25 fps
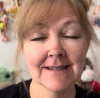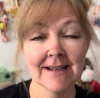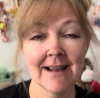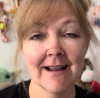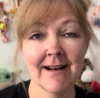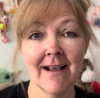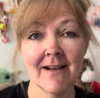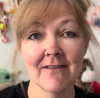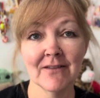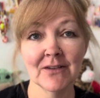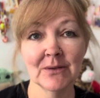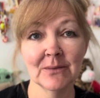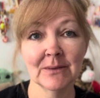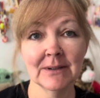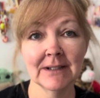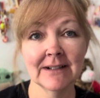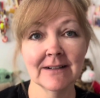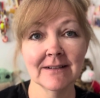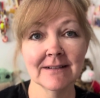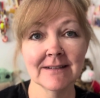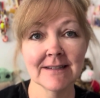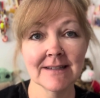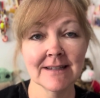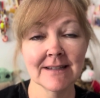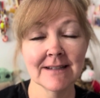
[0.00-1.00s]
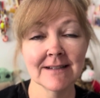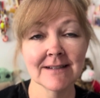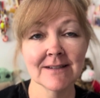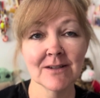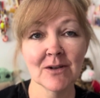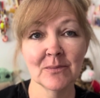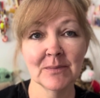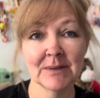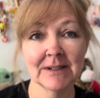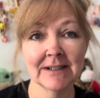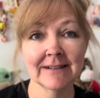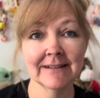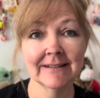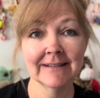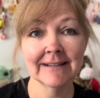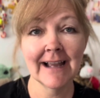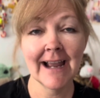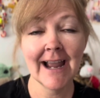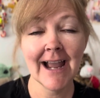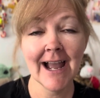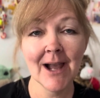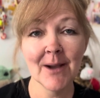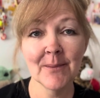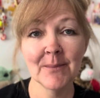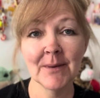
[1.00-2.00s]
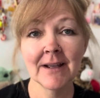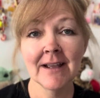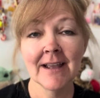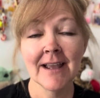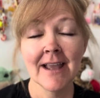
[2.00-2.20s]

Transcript: and everyone else in this open collab.